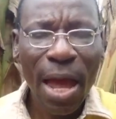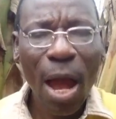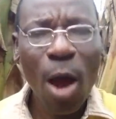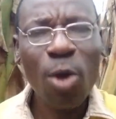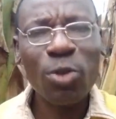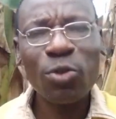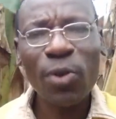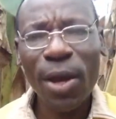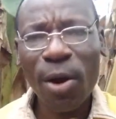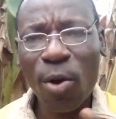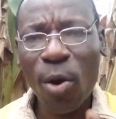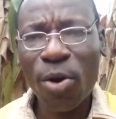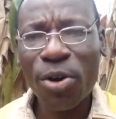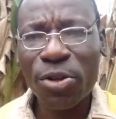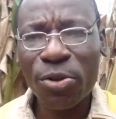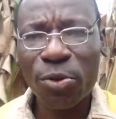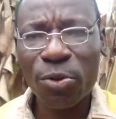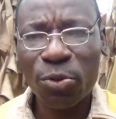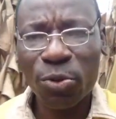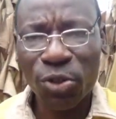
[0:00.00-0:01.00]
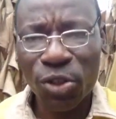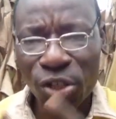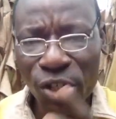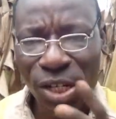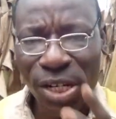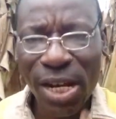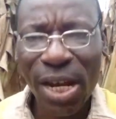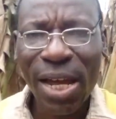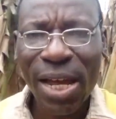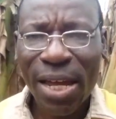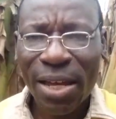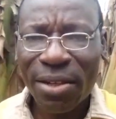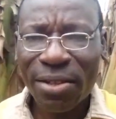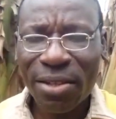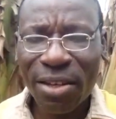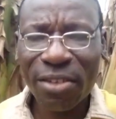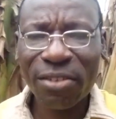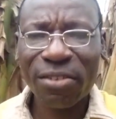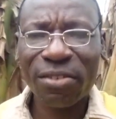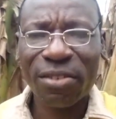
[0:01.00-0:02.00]
I also encourage you to share
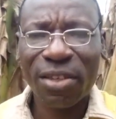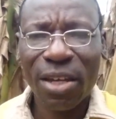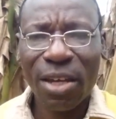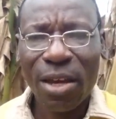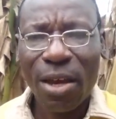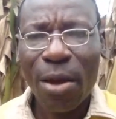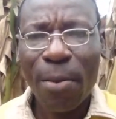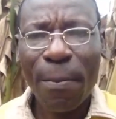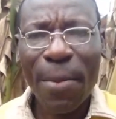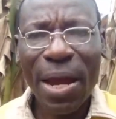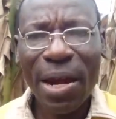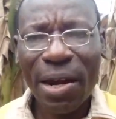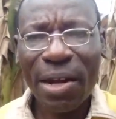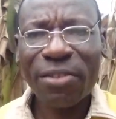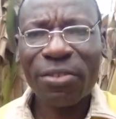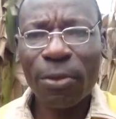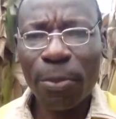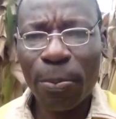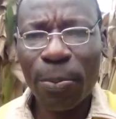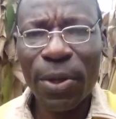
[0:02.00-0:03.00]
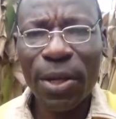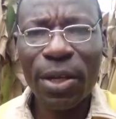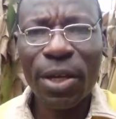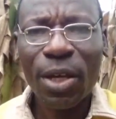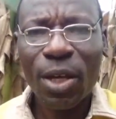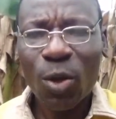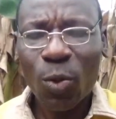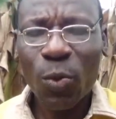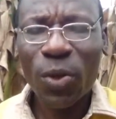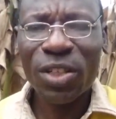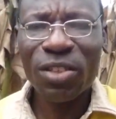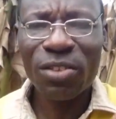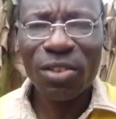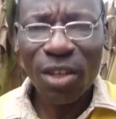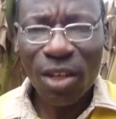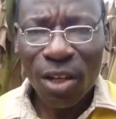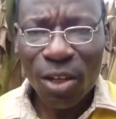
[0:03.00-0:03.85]
my recipe with